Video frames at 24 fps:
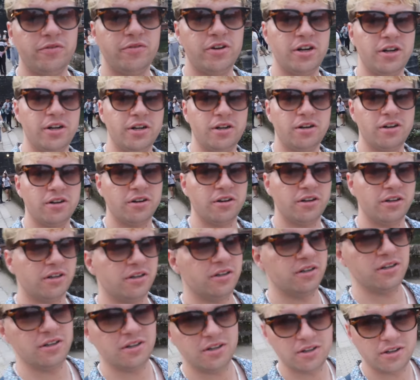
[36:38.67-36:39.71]
very hungry.
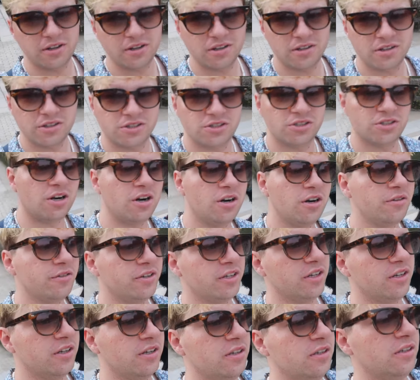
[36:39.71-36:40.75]

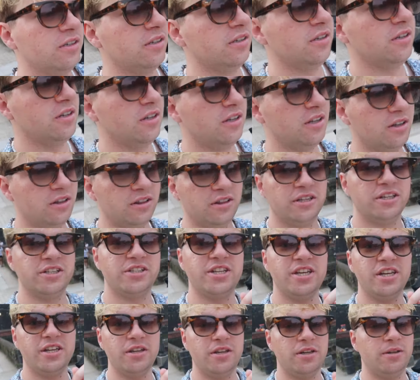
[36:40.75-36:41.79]
Starving. Let's
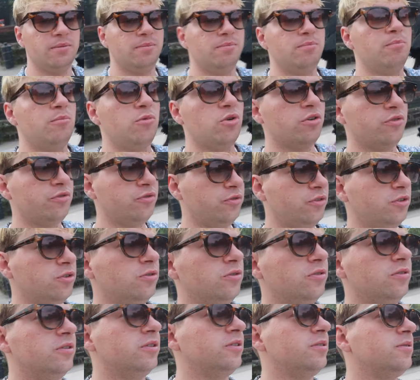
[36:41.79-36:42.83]
get it. More
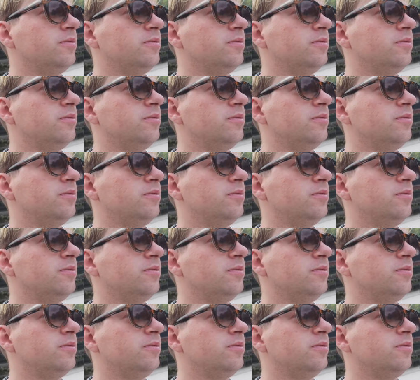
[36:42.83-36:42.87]
food.